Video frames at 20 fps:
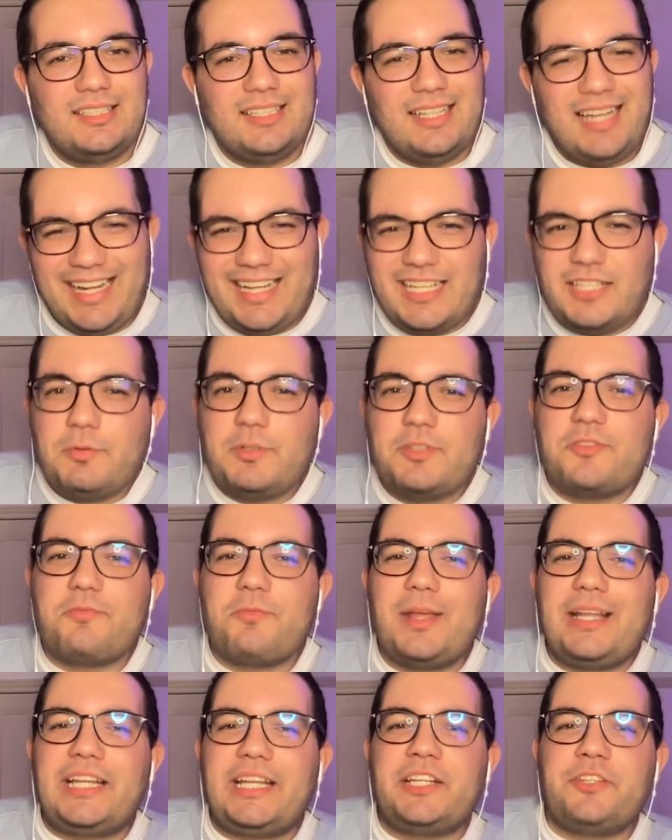I guess what's
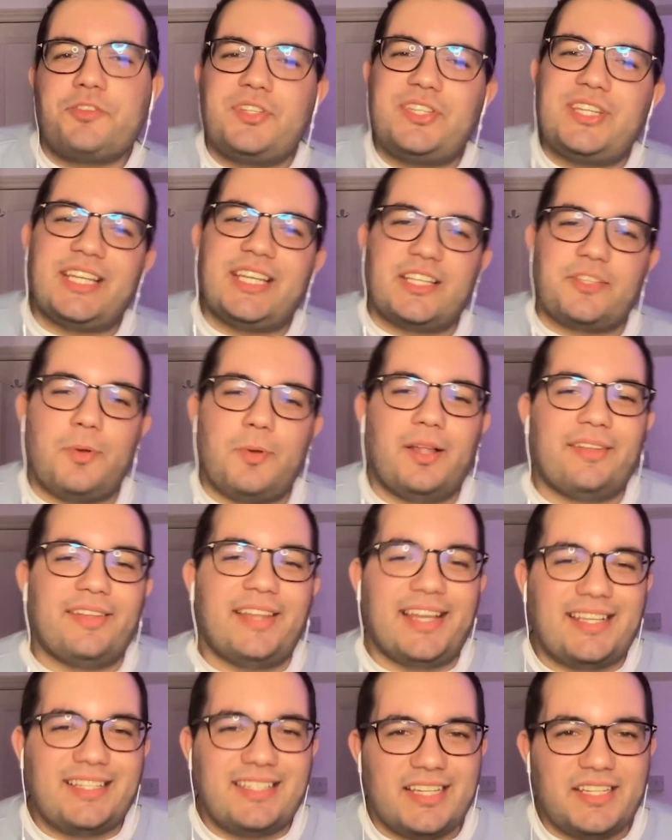really interesting as well
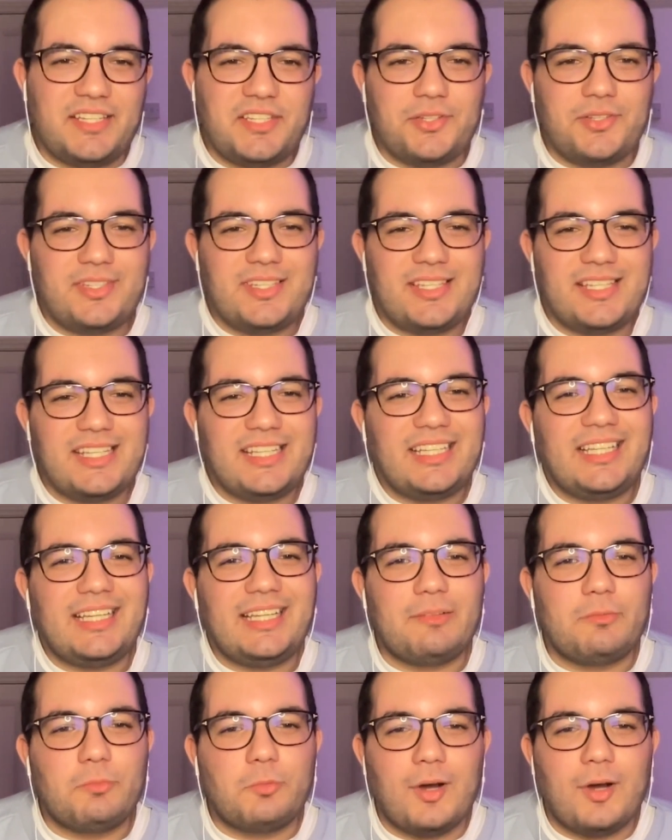next is to see
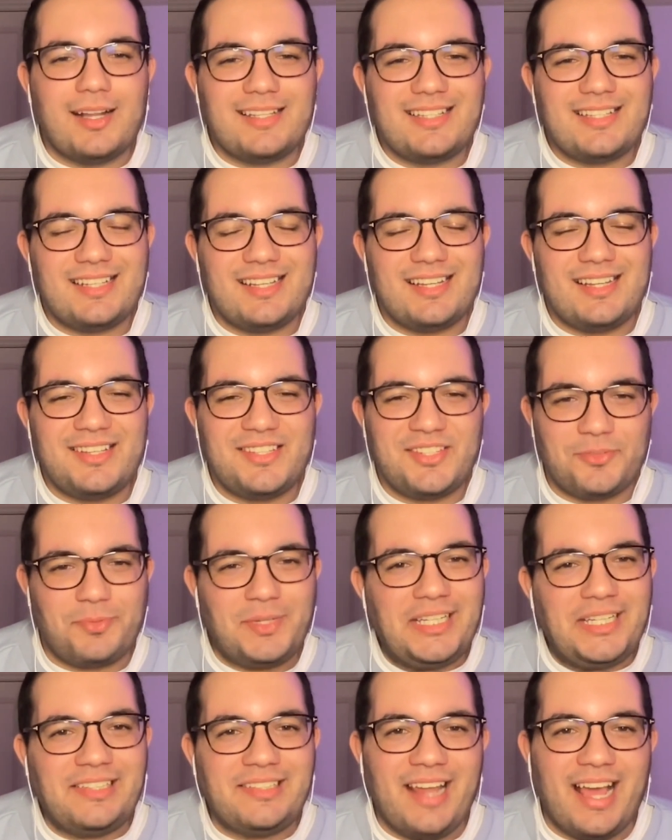what
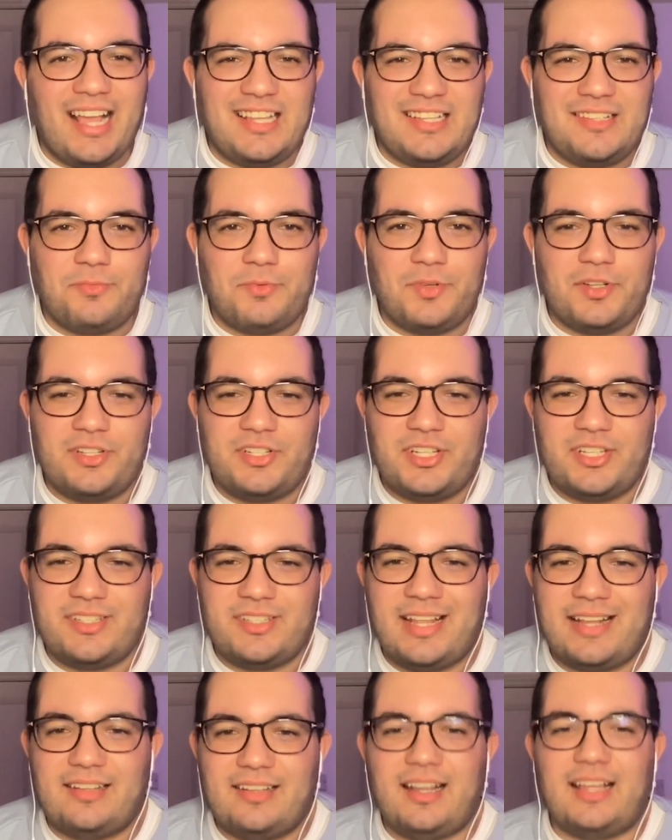Cirie does, which is
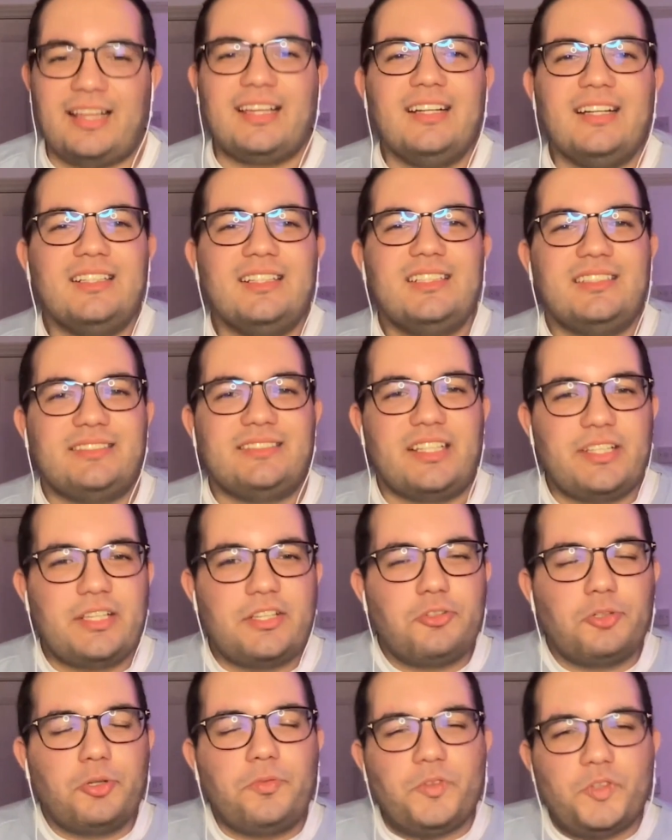that like there's a
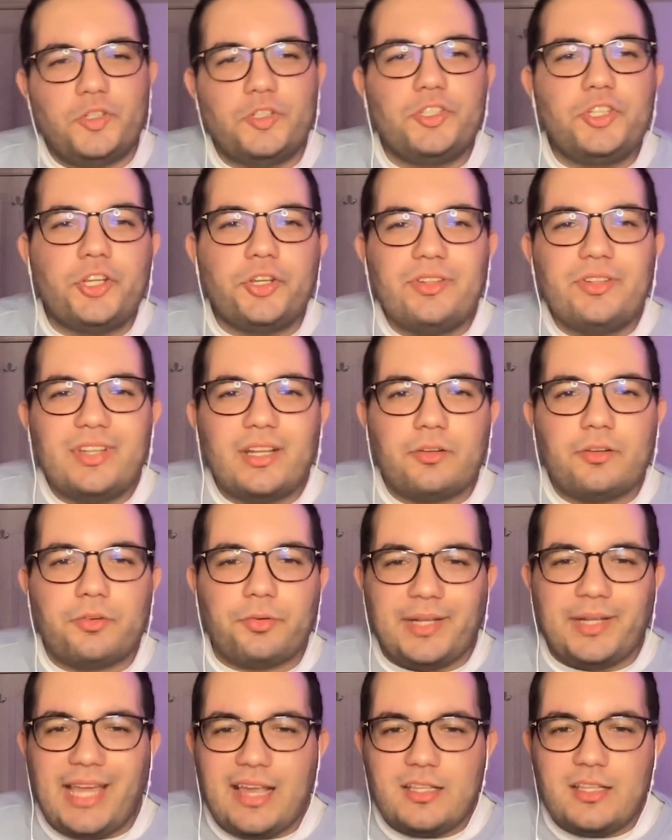sort of union that
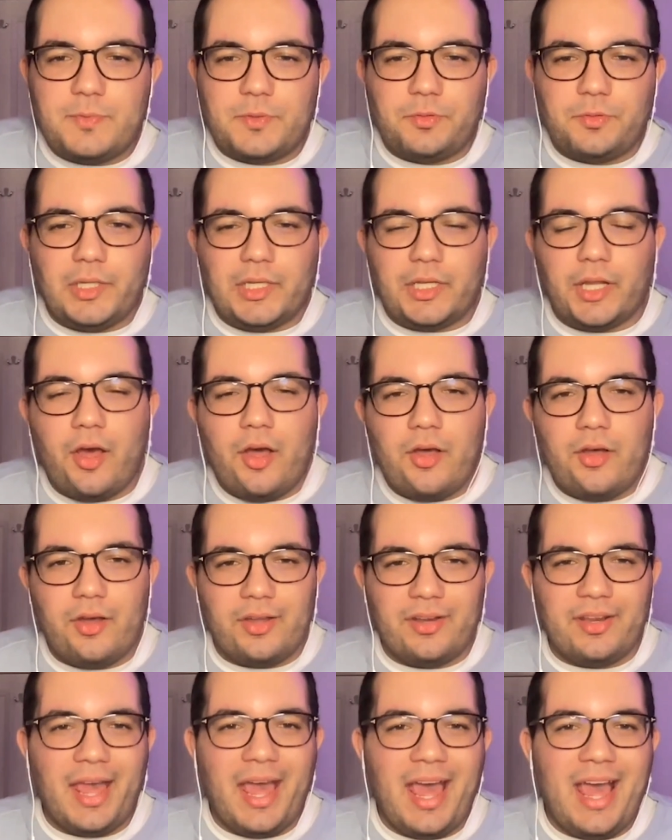creates between her
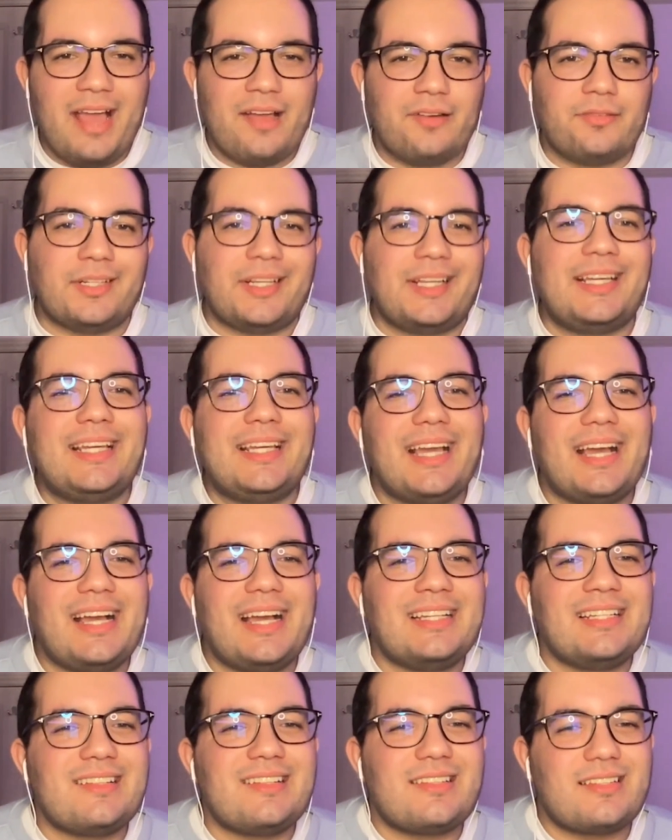and Ari,
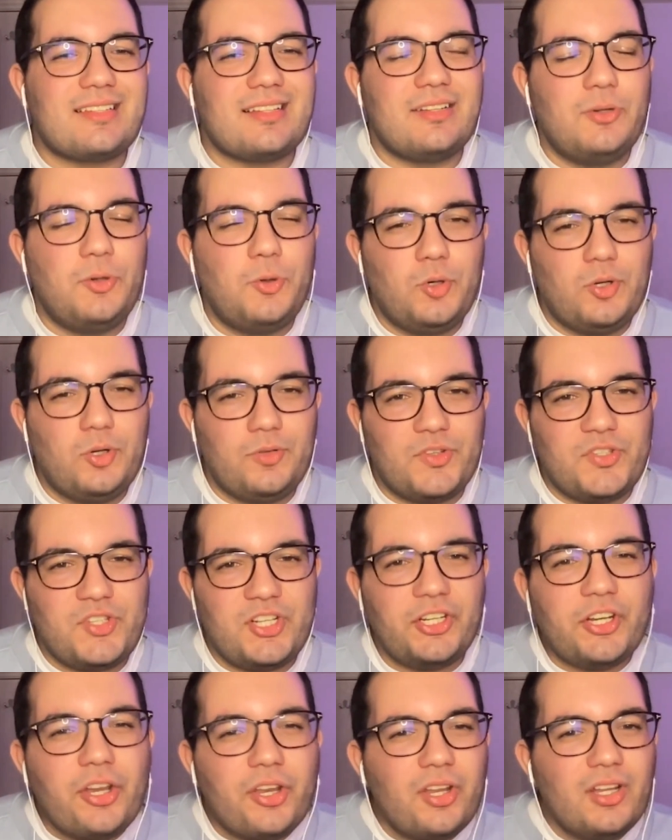and all of a
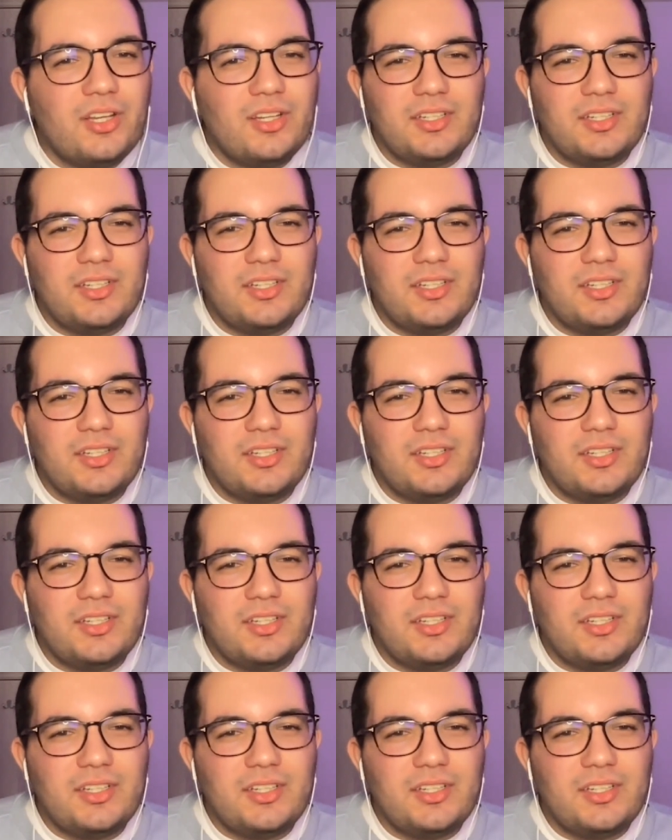sudden